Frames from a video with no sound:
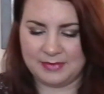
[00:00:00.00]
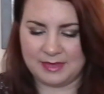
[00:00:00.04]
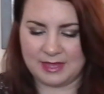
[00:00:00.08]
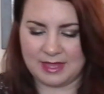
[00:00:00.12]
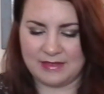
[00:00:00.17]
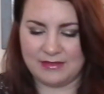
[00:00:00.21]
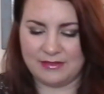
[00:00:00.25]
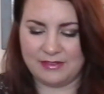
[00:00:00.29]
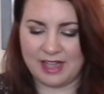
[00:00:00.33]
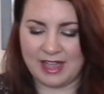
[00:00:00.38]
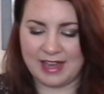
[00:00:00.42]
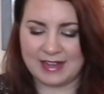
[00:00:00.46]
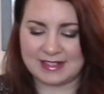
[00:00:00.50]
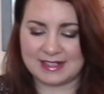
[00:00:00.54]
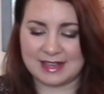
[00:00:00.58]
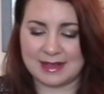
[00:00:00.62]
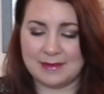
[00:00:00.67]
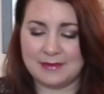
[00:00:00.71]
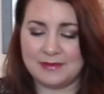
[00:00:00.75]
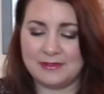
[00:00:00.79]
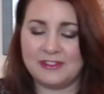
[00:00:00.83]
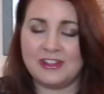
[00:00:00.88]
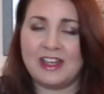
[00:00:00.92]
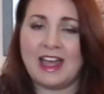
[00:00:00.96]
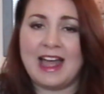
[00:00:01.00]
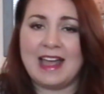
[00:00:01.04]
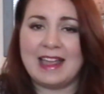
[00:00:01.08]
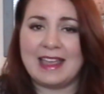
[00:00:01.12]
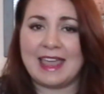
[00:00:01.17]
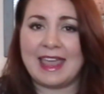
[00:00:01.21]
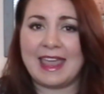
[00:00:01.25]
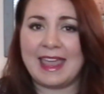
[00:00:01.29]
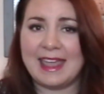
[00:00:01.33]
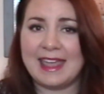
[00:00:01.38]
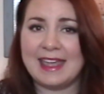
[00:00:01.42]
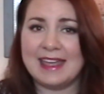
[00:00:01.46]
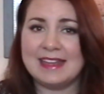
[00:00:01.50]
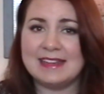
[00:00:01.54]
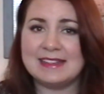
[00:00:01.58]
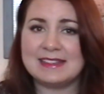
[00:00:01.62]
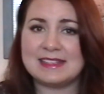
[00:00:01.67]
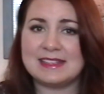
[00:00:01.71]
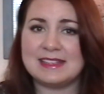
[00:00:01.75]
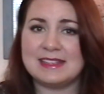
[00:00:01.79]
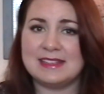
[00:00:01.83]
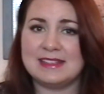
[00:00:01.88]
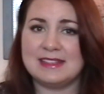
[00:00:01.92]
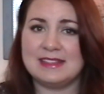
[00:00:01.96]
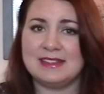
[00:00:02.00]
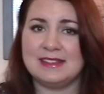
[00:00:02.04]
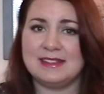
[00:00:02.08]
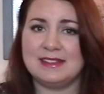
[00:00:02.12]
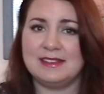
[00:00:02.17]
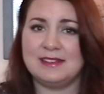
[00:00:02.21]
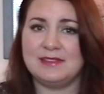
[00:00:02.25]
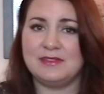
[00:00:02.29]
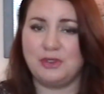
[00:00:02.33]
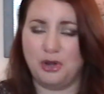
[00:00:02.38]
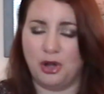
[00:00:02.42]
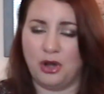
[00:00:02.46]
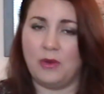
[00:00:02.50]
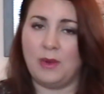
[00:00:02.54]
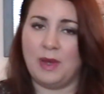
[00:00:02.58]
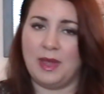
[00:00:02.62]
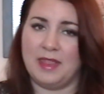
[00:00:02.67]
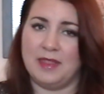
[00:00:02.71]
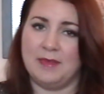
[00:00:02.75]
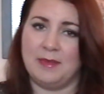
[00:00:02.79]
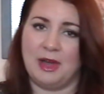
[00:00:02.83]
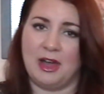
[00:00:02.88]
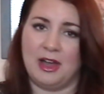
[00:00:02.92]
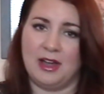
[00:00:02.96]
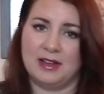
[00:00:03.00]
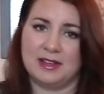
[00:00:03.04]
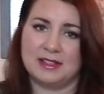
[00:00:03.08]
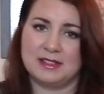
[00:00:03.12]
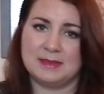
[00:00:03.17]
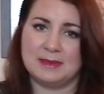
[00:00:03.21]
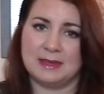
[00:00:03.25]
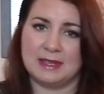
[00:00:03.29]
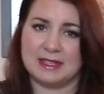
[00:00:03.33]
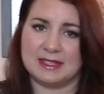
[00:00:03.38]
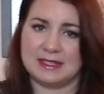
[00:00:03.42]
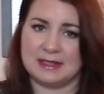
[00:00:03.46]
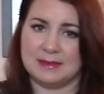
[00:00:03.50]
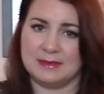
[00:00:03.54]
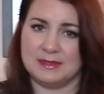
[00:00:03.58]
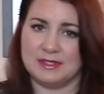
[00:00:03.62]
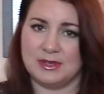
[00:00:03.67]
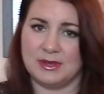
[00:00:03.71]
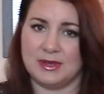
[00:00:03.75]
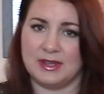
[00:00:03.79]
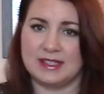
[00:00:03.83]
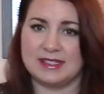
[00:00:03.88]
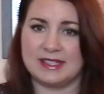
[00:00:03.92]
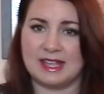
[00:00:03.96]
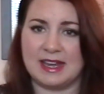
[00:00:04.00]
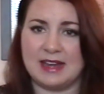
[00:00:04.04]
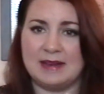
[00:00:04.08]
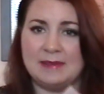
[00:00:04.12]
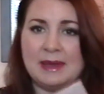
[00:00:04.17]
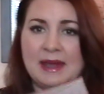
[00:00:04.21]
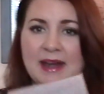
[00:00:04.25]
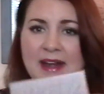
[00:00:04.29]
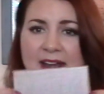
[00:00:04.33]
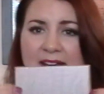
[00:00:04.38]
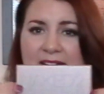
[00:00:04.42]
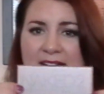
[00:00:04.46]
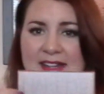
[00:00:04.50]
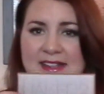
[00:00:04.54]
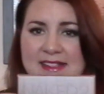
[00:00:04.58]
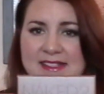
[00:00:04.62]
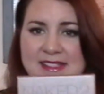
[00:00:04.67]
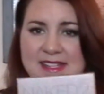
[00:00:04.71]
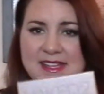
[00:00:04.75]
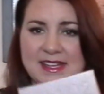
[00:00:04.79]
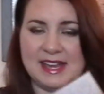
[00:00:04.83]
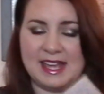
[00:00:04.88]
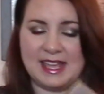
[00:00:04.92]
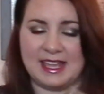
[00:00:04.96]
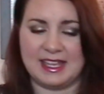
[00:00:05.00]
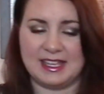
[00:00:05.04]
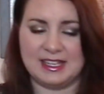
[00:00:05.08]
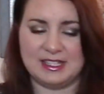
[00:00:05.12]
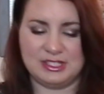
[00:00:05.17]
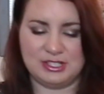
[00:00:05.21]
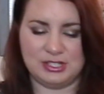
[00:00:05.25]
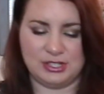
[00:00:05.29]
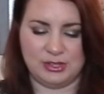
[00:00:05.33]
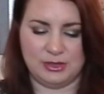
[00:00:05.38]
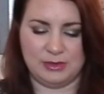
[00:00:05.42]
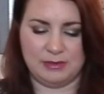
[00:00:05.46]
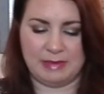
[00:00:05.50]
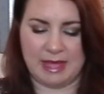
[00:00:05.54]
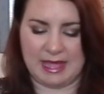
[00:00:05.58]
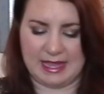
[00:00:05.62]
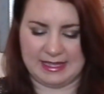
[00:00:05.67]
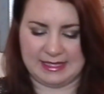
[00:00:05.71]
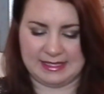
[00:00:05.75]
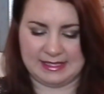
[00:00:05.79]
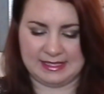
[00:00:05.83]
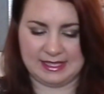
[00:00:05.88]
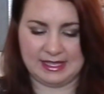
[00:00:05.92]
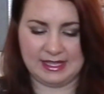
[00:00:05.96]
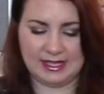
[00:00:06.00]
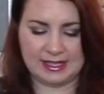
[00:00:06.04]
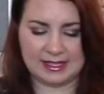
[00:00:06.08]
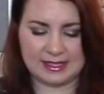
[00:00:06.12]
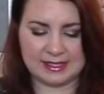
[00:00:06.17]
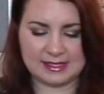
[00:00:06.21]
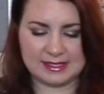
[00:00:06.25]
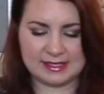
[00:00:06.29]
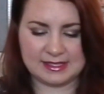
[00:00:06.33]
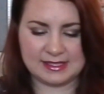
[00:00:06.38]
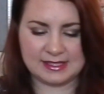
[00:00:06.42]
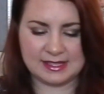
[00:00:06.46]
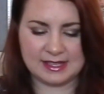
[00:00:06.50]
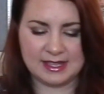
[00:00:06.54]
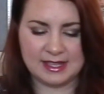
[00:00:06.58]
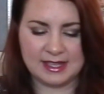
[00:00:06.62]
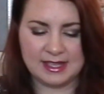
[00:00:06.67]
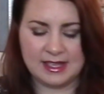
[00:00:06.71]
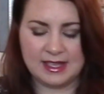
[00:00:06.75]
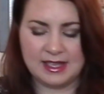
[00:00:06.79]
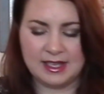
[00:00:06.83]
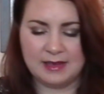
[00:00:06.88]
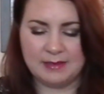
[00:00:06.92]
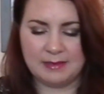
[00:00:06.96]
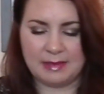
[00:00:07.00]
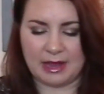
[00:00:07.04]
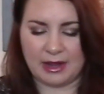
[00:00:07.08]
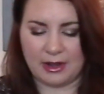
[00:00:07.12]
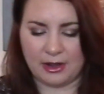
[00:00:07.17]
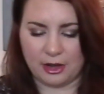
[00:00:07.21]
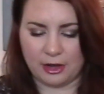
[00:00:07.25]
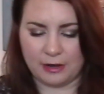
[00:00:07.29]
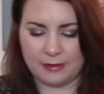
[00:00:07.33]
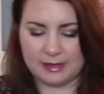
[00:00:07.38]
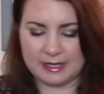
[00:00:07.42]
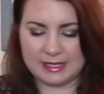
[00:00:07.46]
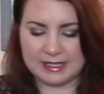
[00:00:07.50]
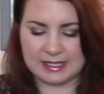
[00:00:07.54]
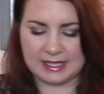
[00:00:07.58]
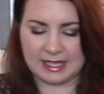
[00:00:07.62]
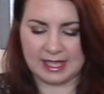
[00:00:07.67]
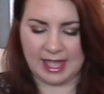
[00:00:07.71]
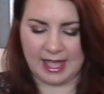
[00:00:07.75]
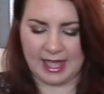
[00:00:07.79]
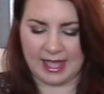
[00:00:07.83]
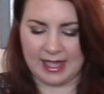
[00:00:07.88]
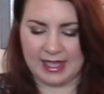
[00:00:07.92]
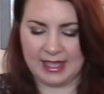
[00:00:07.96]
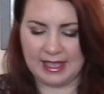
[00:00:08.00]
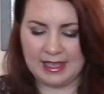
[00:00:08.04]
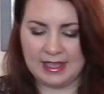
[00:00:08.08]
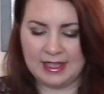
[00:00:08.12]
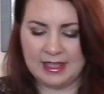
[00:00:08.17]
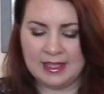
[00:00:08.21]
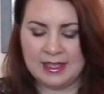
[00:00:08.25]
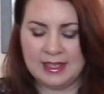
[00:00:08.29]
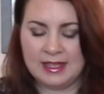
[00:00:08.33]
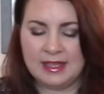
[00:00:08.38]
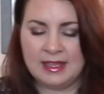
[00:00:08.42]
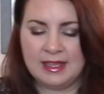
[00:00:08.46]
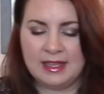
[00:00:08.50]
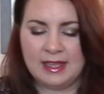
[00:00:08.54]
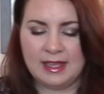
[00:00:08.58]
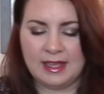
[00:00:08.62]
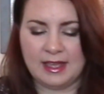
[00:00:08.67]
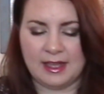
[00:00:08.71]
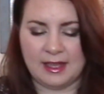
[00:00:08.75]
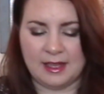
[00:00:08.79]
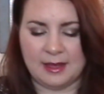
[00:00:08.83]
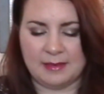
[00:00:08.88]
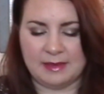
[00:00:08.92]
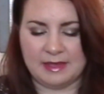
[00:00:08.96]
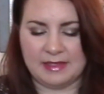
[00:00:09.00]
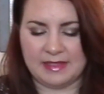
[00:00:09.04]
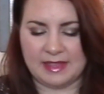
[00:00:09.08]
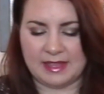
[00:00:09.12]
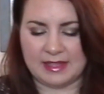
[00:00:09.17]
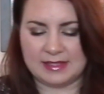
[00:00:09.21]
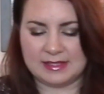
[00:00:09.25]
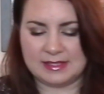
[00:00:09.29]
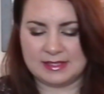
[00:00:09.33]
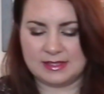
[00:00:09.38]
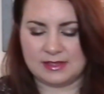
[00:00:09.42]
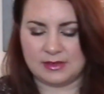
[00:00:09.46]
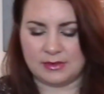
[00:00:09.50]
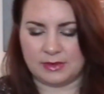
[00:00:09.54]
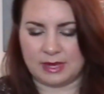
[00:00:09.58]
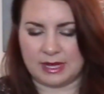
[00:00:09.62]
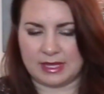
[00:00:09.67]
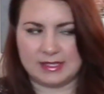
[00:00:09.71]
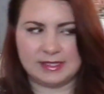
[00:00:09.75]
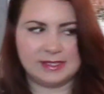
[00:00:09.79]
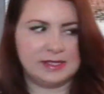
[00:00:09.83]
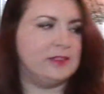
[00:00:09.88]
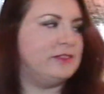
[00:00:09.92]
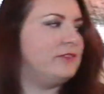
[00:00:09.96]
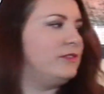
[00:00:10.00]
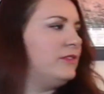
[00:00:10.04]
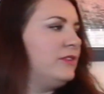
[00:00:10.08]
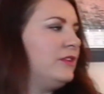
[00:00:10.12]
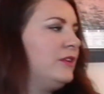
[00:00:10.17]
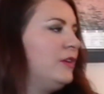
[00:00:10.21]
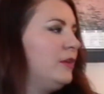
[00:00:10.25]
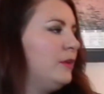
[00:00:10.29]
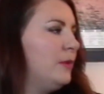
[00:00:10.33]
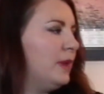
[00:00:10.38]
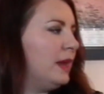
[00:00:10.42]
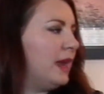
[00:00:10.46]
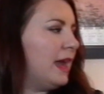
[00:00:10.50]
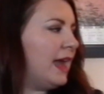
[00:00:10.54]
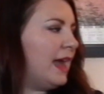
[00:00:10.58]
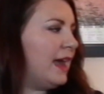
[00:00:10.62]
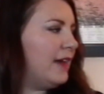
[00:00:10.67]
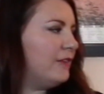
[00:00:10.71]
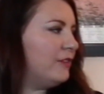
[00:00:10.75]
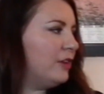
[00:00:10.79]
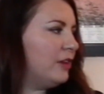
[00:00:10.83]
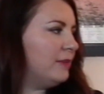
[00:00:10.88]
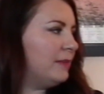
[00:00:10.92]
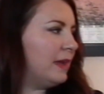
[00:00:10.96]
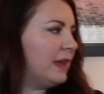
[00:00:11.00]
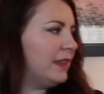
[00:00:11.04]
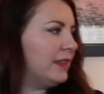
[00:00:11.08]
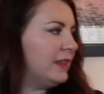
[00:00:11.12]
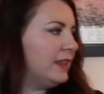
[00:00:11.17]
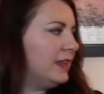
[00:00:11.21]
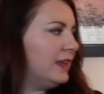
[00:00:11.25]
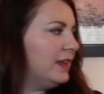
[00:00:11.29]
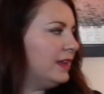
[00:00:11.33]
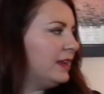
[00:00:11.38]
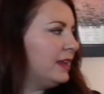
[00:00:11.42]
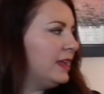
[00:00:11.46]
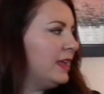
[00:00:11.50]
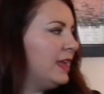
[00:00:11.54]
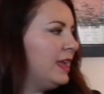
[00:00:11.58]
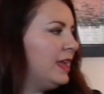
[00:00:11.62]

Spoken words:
In fact, I can't throw away the box because I'm so excited about it, and it's the Naked2 Basics by Urban Decay, and that's the rest of what I have on my lid.